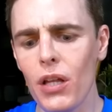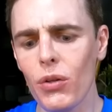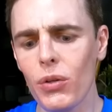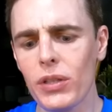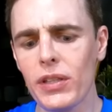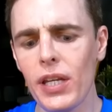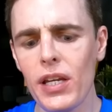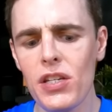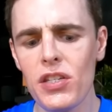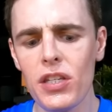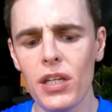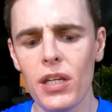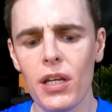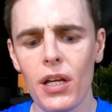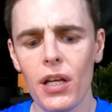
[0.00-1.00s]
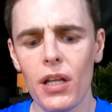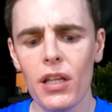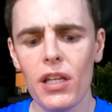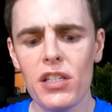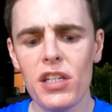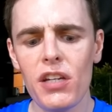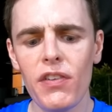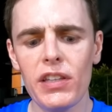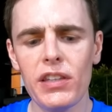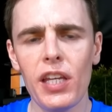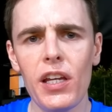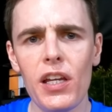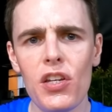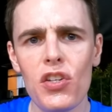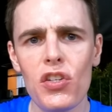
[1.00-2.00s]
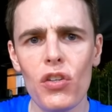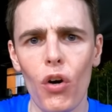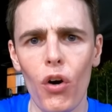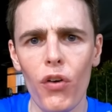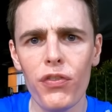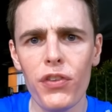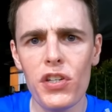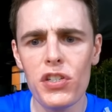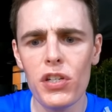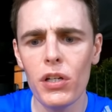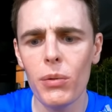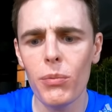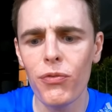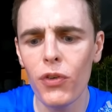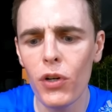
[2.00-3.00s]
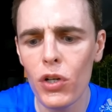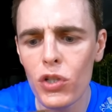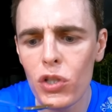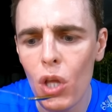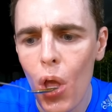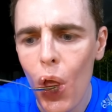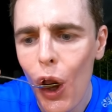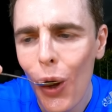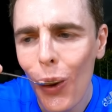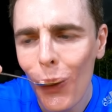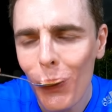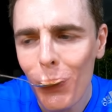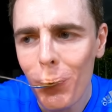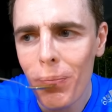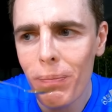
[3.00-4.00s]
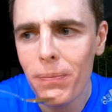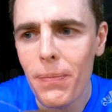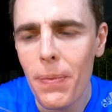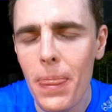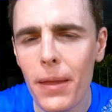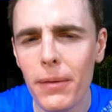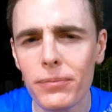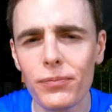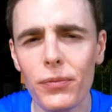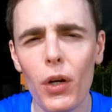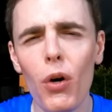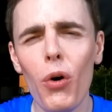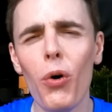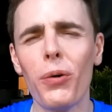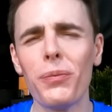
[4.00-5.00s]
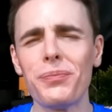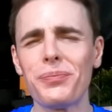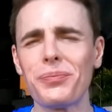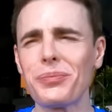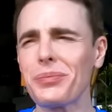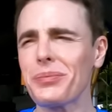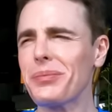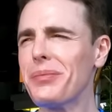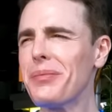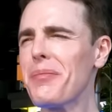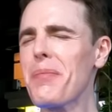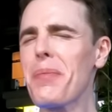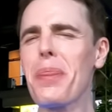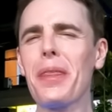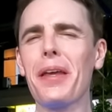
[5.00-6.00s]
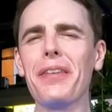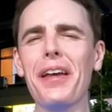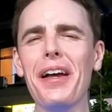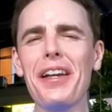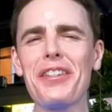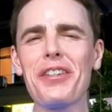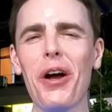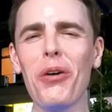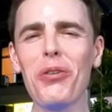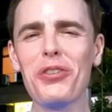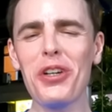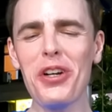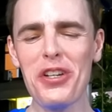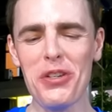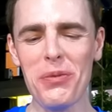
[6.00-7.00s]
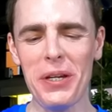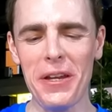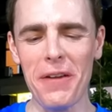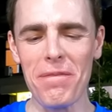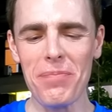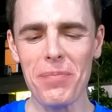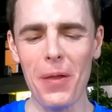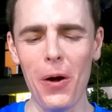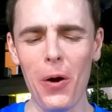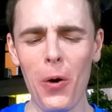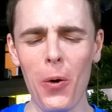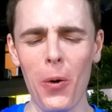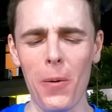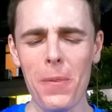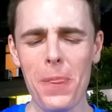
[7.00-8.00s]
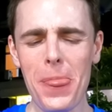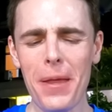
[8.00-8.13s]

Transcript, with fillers: that look tasty? Let's give a taste of the syrup first. Oh, that is ultra sweet. Oh,